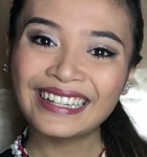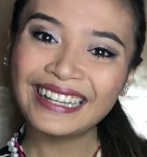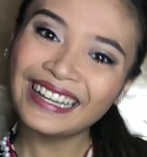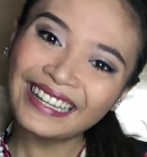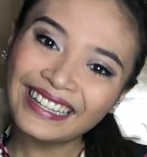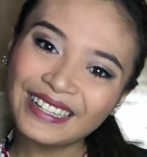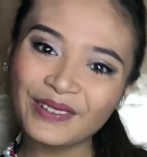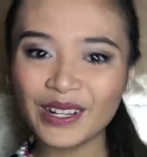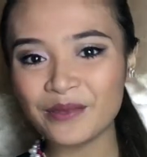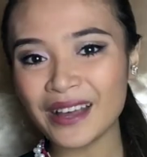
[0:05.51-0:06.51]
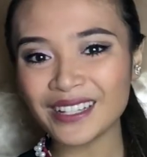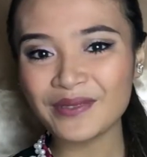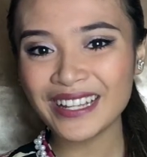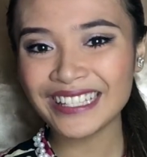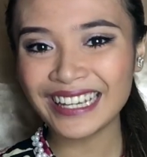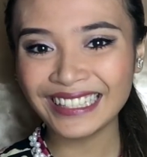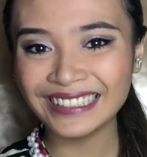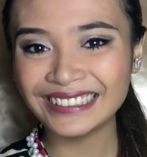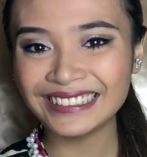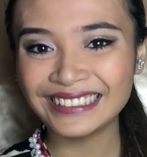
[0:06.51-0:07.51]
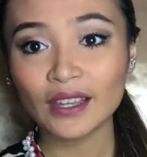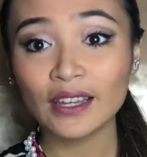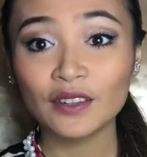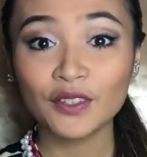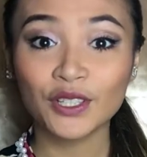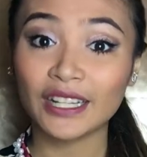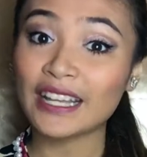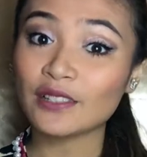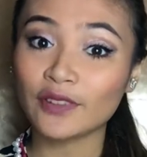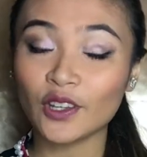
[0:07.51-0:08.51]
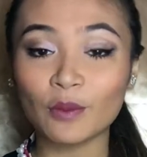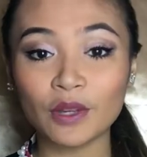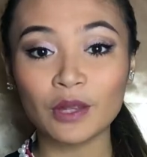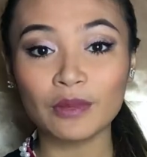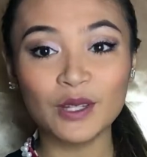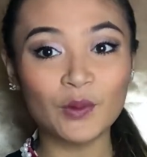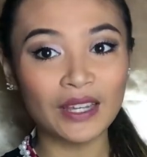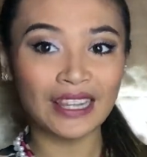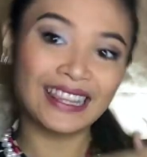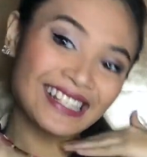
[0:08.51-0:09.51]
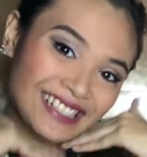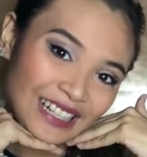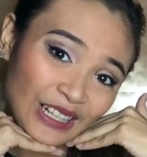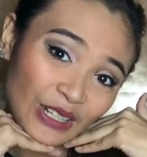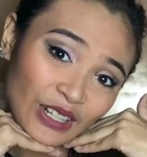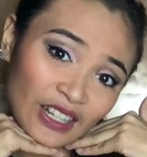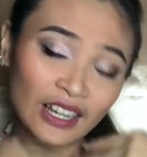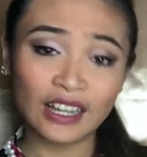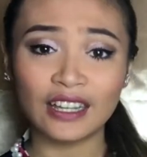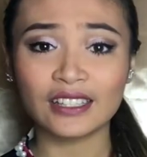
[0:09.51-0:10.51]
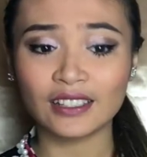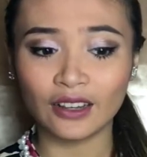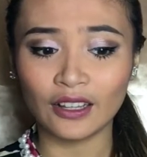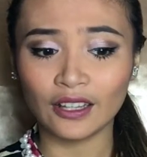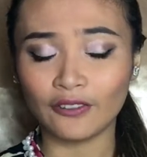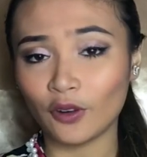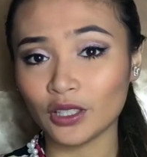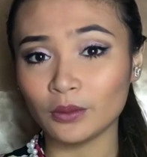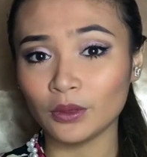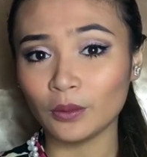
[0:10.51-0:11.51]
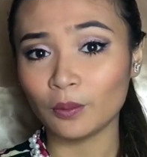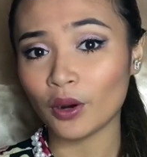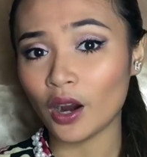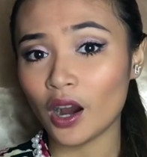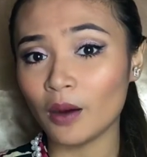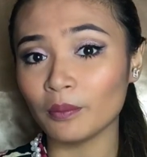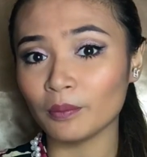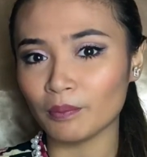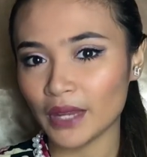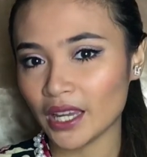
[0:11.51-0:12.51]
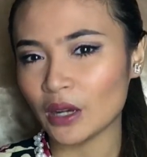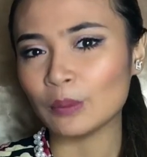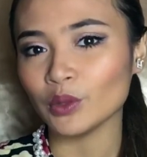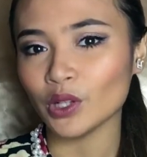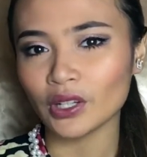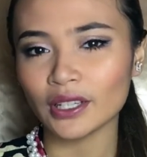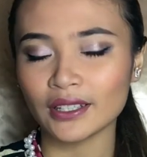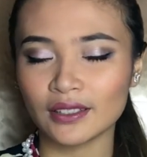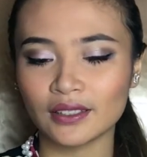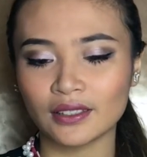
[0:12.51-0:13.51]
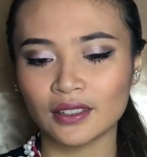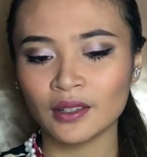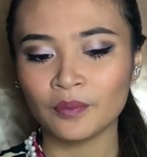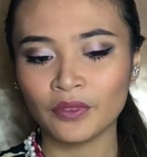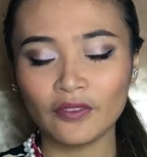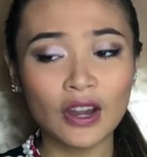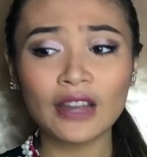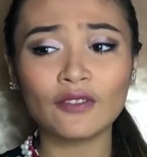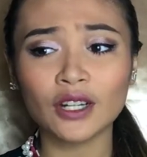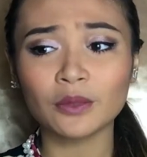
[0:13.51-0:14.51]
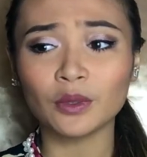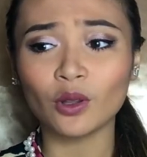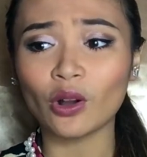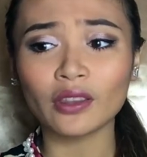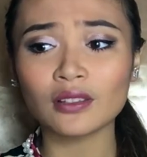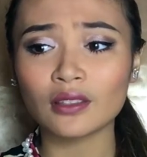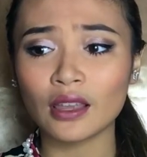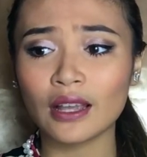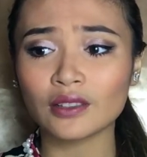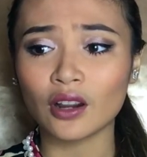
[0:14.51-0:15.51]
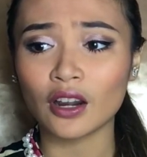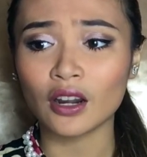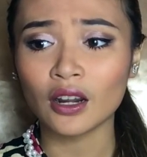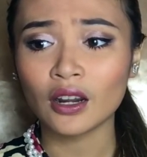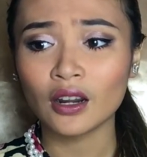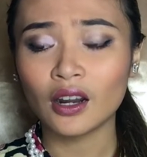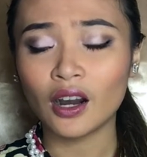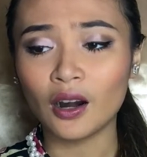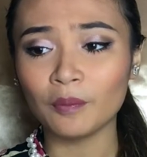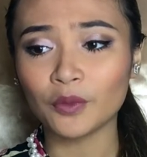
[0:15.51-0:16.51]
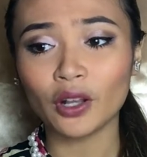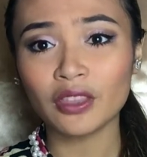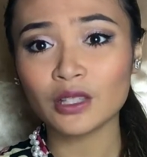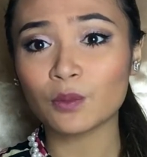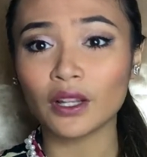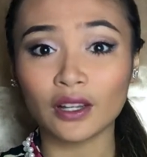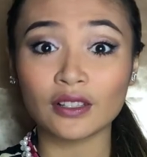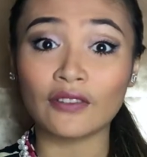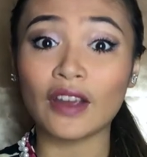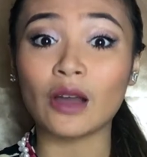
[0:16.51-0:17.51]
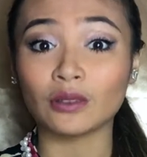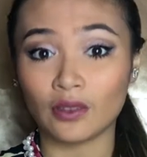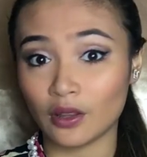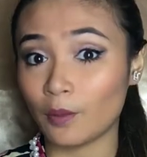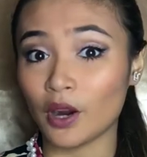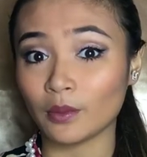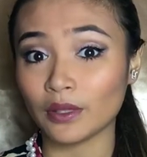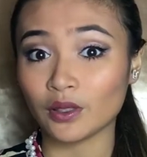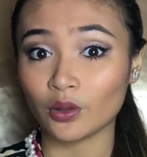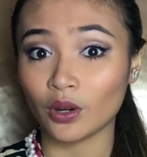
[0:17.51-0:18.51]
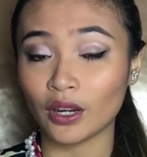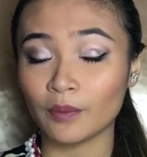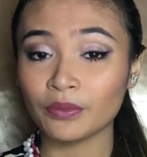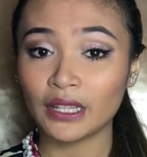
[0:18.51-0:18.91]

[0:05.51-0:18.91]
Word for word: Hey, welcome back to my channel! For today's video, I'm gonna be doing this look. It's an affordable prom makeup look. It's very affordable. All these things are, um, all these products are found in the department store.